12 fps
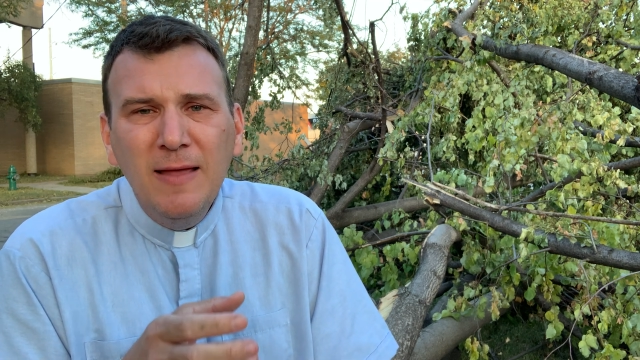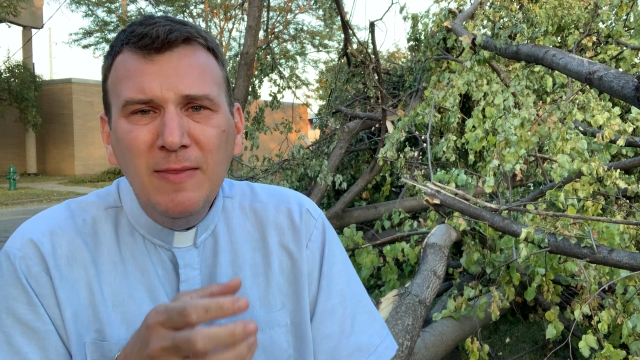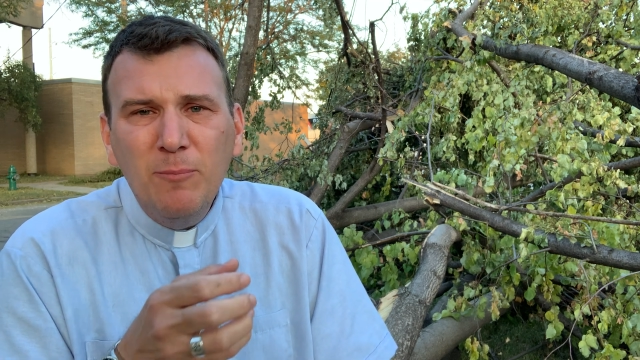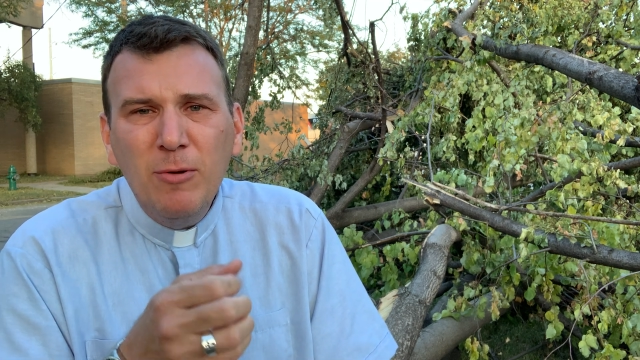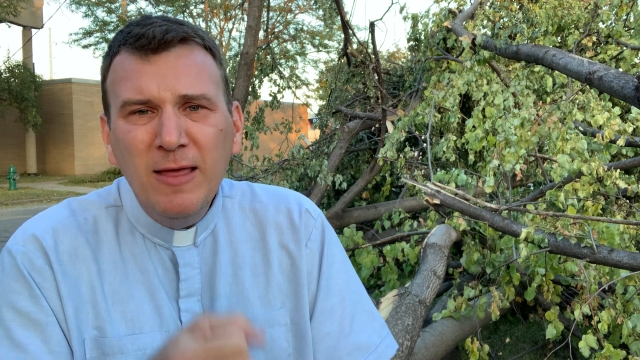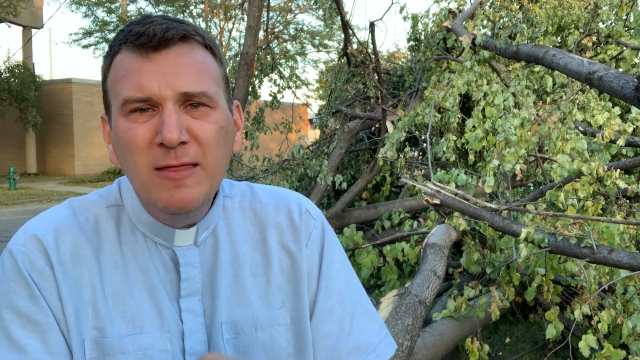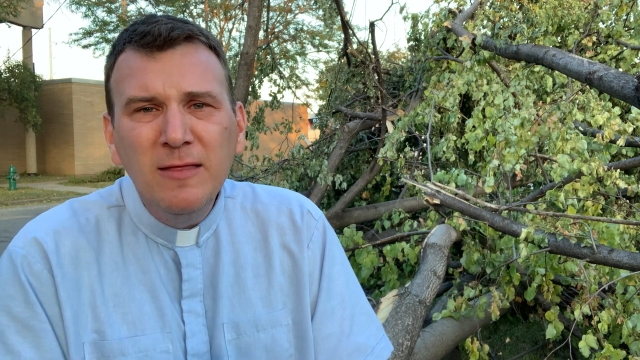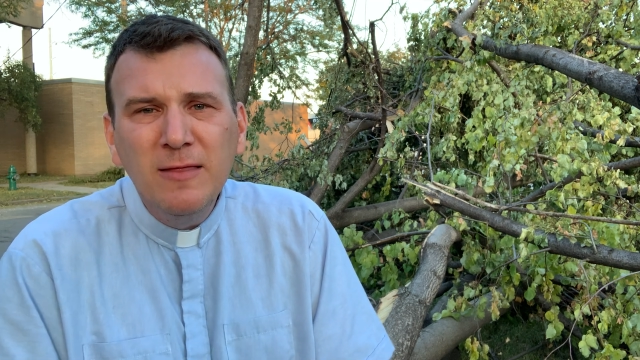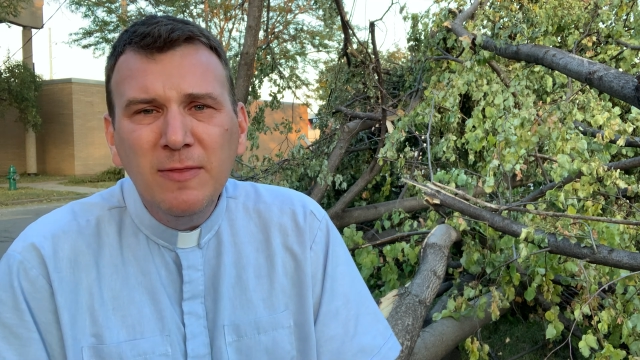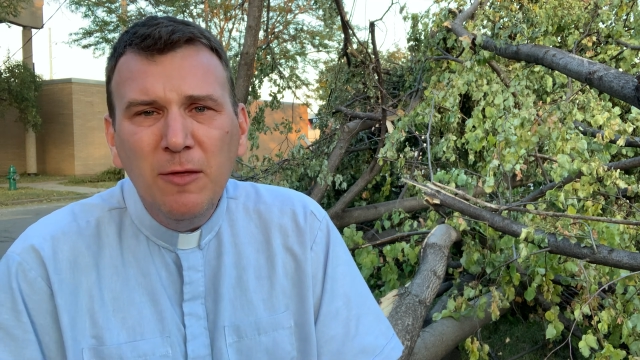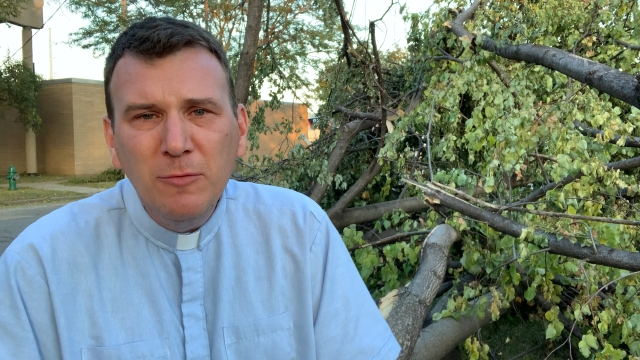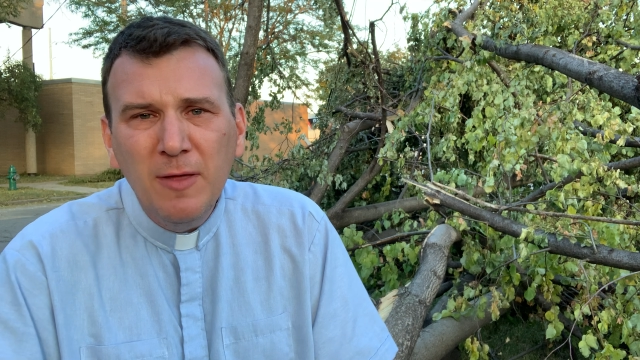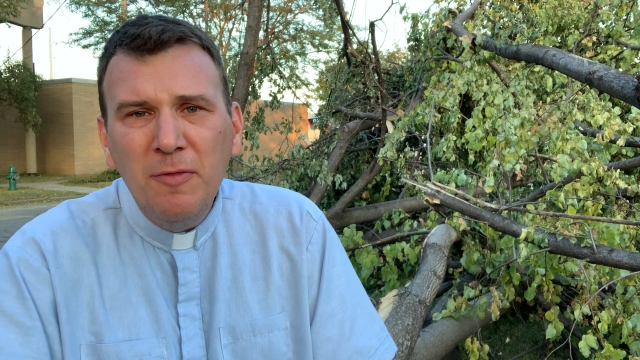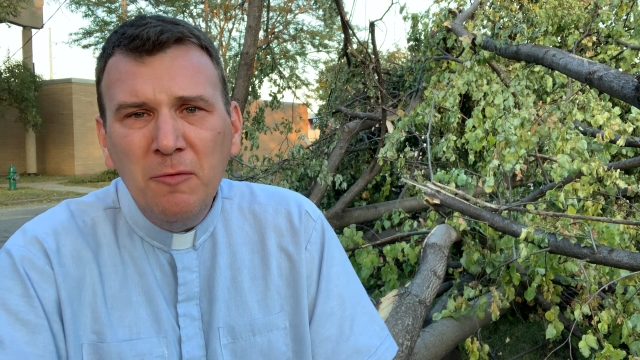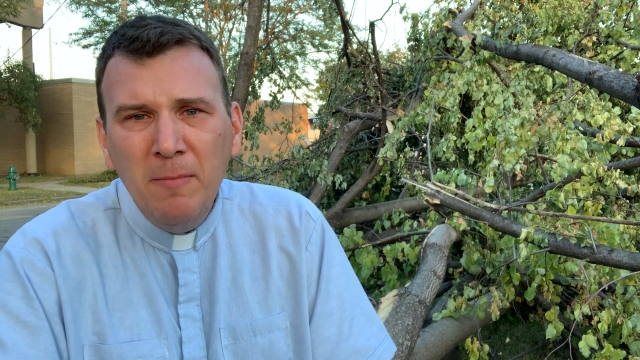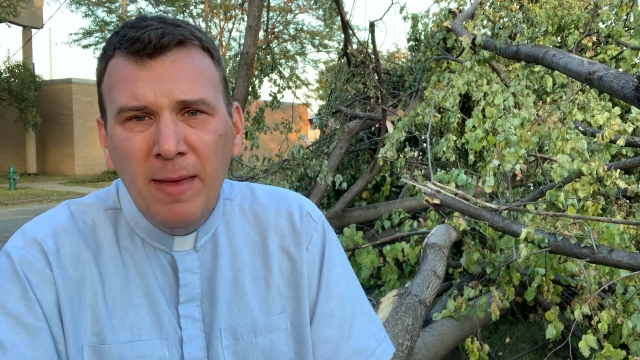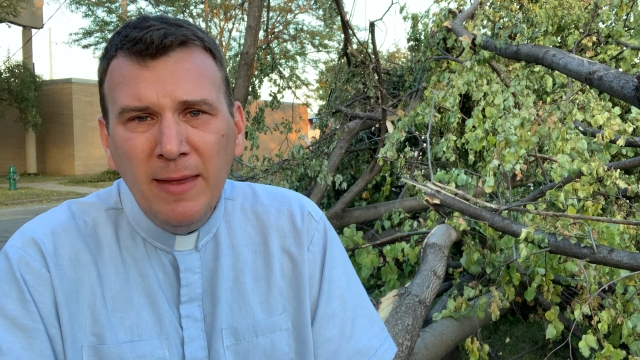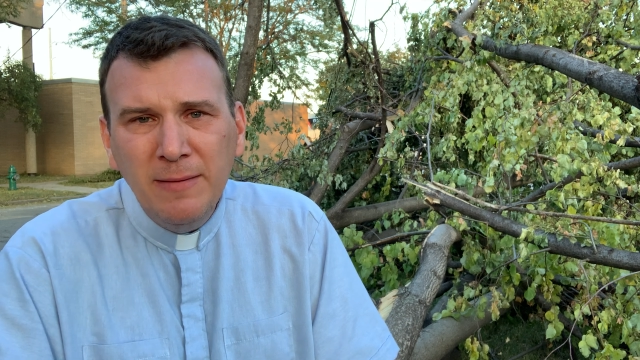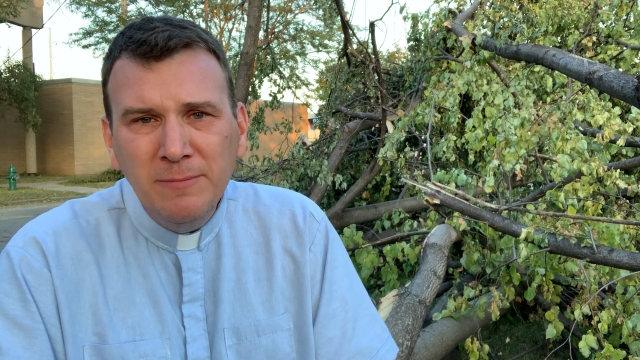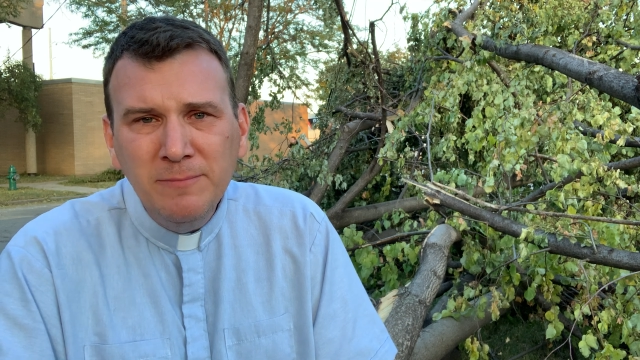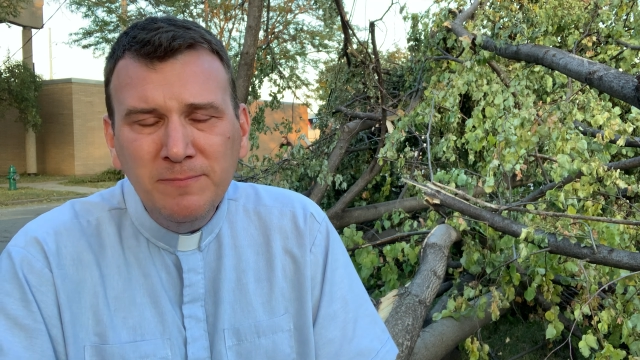in the presence of those other men.